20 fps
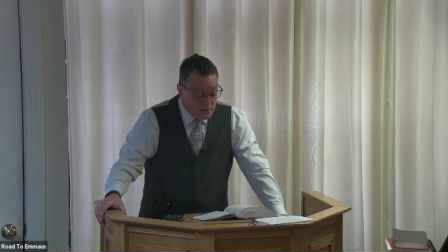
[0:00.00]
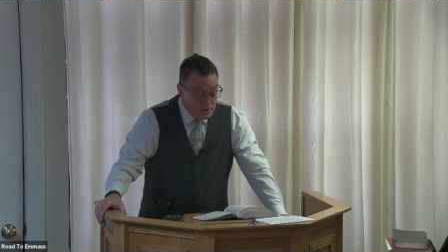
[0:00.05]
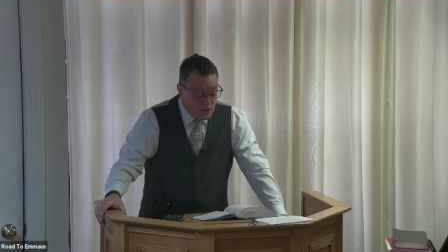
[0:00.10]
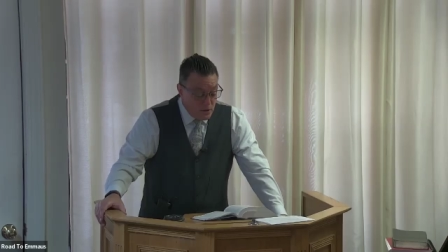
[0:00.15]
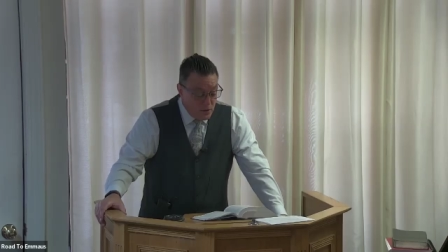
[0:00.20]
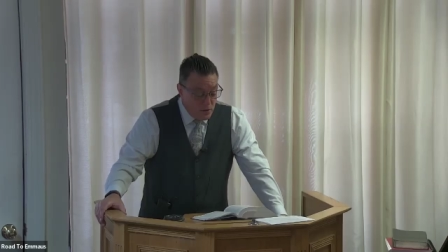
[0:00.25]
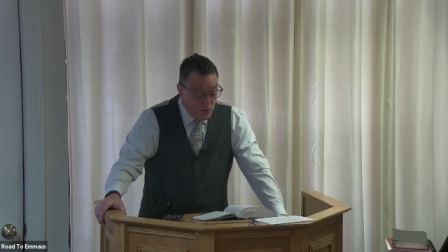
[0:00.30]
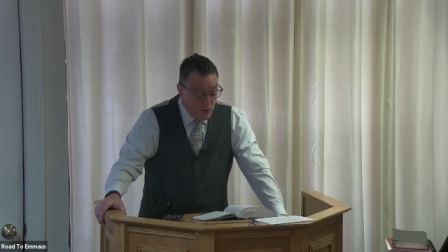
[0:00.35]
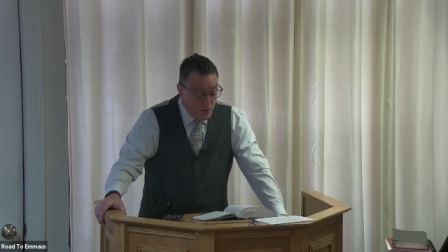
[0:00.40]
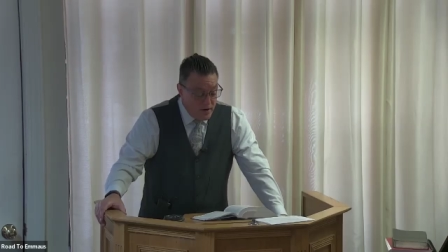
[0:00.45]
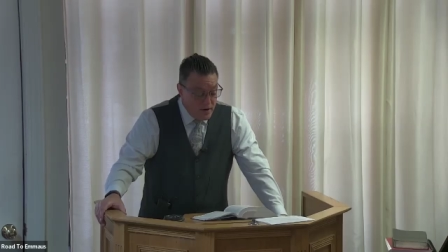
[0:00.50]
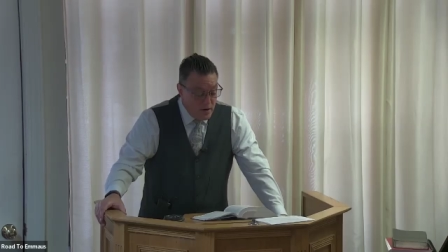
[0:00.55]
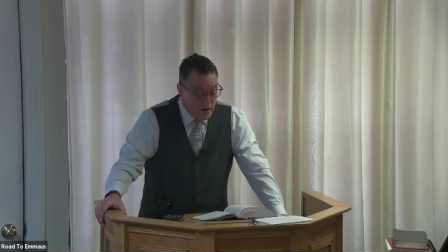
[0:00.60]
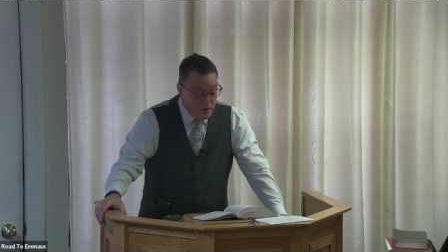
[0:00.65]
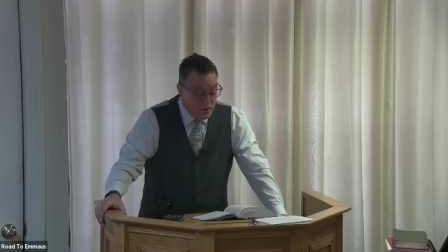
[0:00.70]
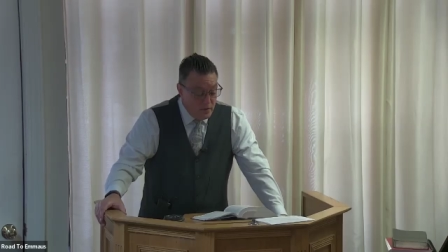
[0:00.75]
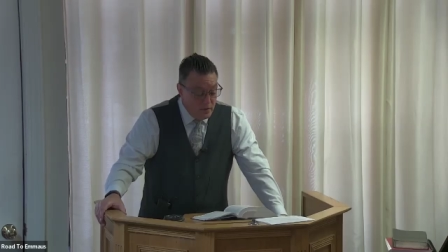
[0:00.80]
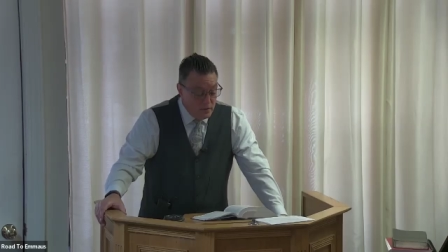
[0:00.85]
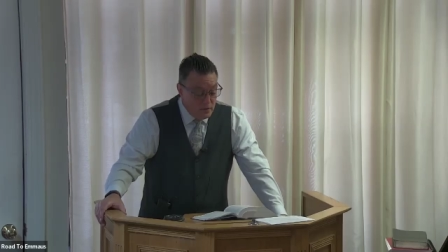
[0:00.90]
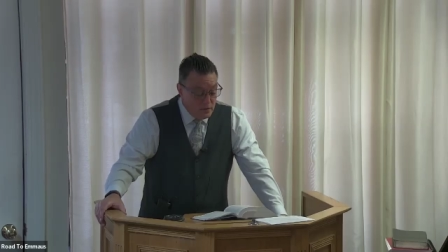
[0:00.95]
So a
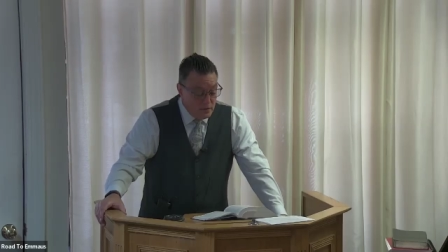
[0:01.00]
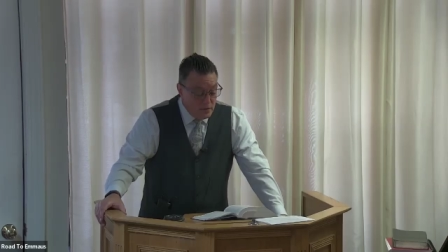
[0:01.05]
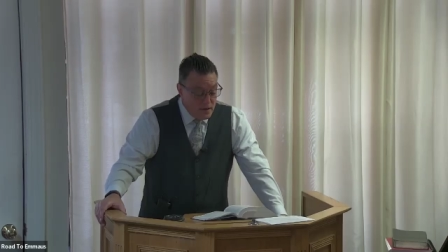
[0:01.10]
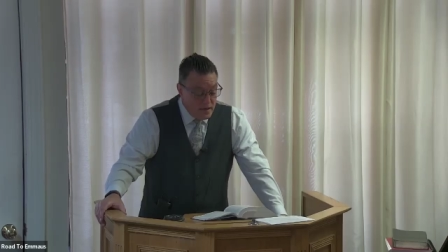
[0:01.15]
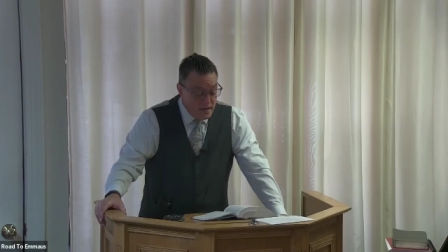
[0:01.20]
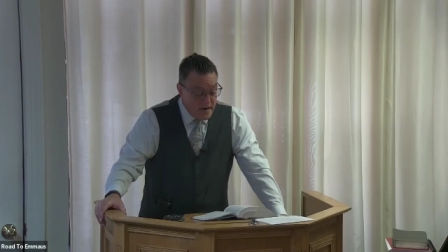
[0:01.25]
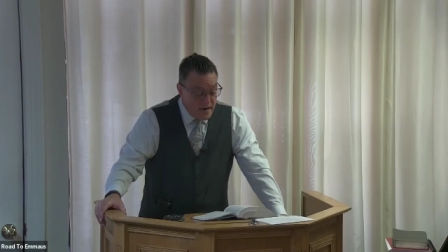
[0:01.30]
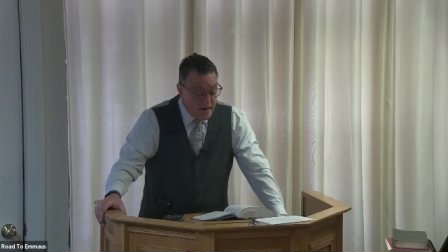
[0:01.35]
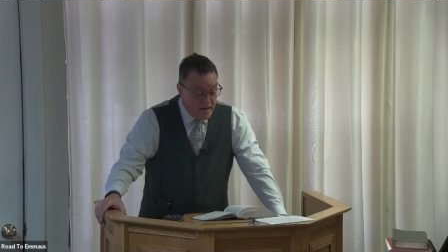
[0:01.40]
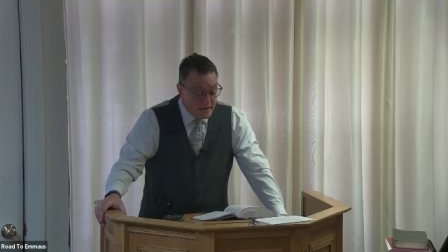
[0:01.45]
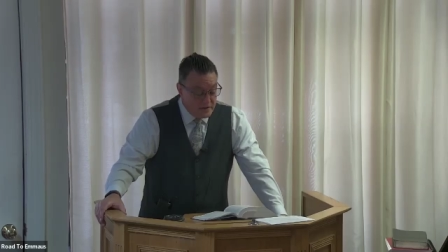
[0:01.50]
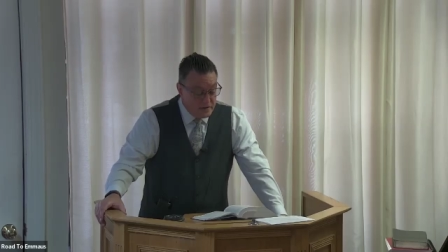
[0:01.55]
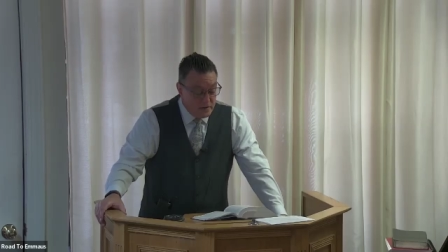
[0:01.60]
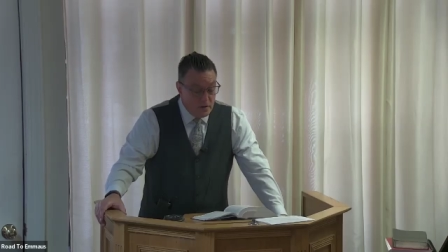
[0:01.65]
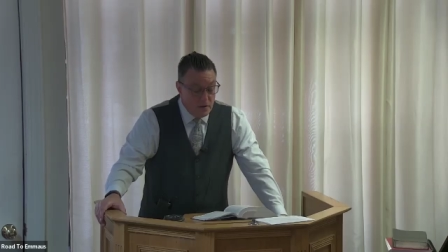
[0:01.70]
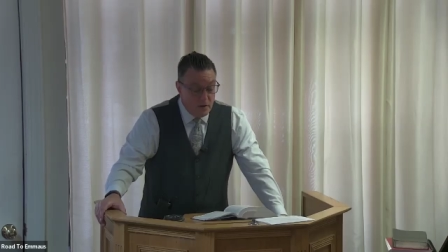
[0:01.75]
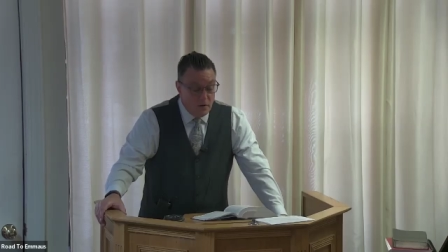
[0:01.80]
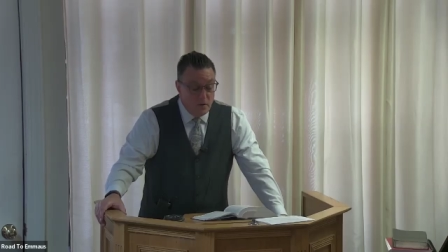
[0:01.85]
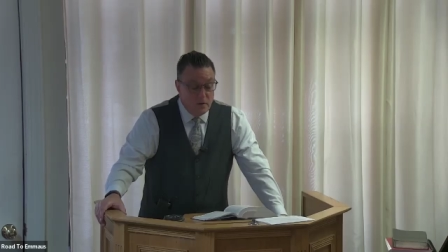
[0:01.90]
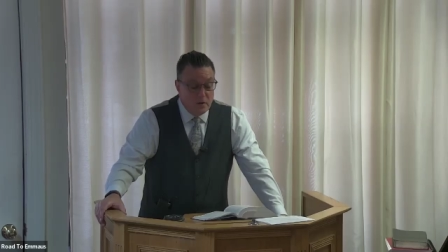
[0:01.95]
widow in the eyes
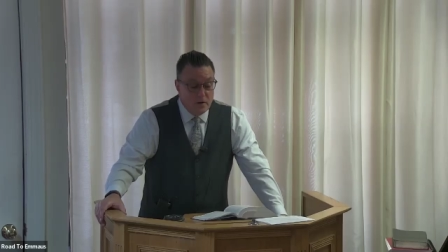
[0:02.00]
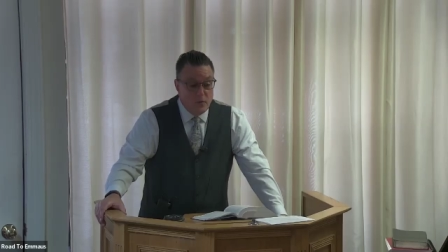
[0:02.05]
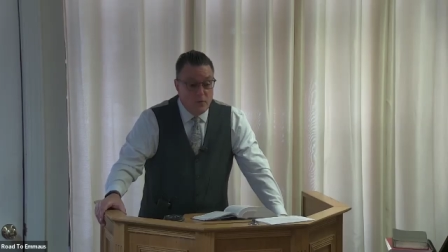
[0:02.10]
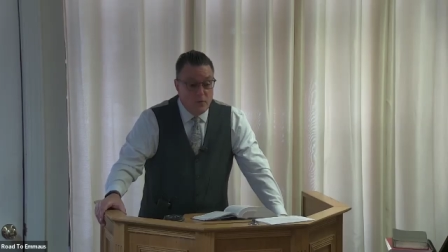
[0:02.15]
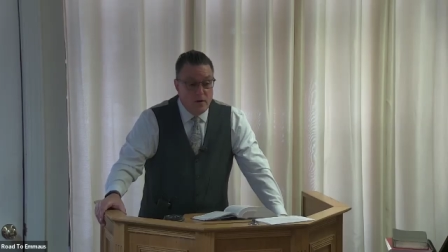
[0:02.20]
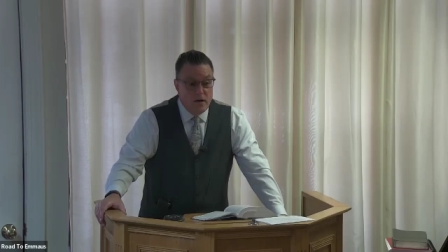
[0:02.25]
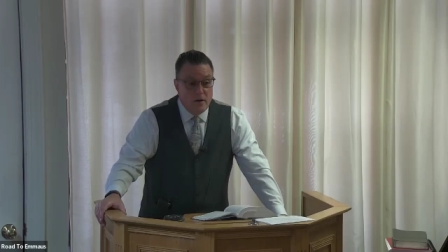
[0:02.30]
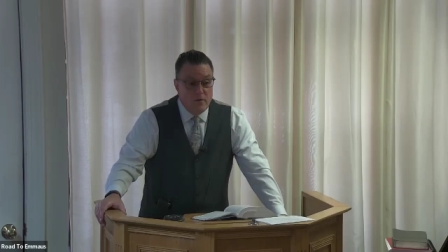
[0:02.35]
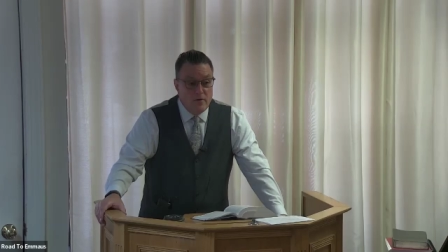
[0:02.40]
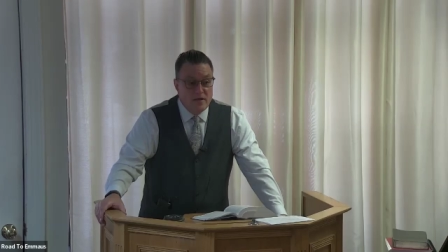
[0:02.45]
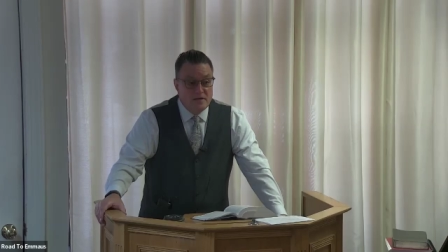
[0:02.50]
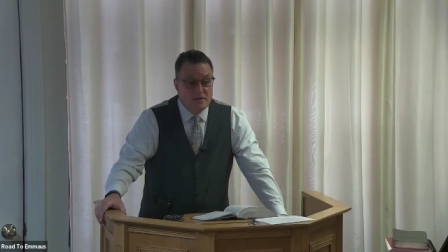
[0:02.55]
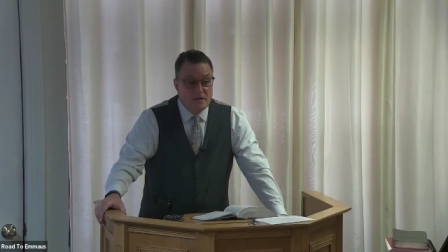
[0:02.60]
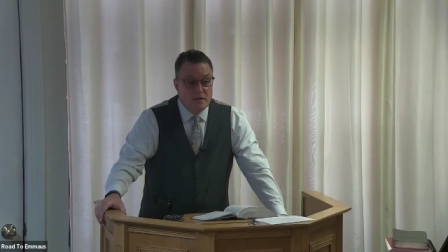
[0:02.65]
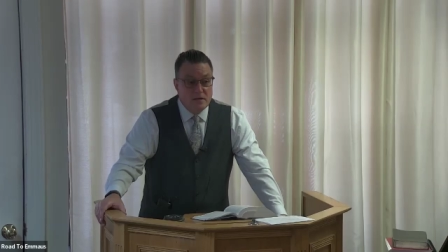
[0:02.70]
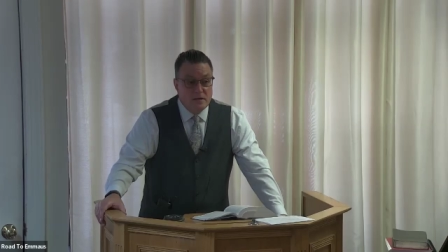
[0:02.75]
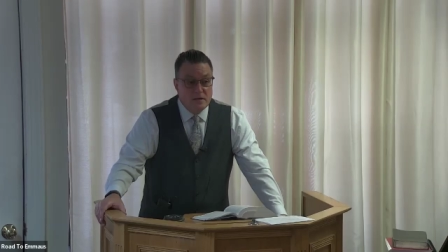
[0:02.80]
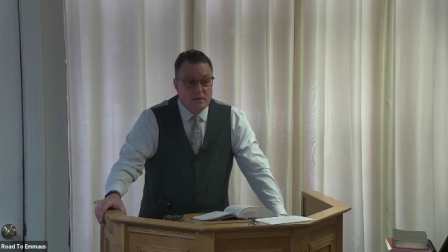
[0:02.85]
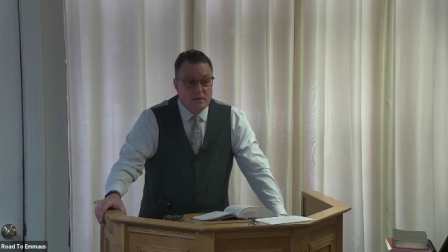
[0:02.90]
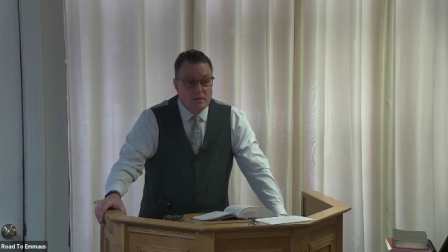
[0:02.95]
of the Lord, a widow
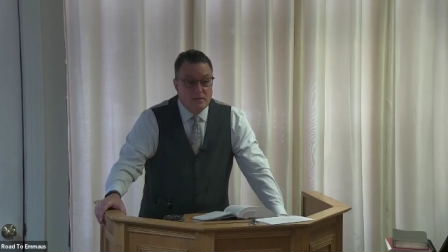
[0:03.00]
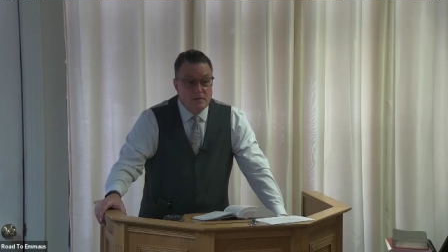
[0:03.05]
isn't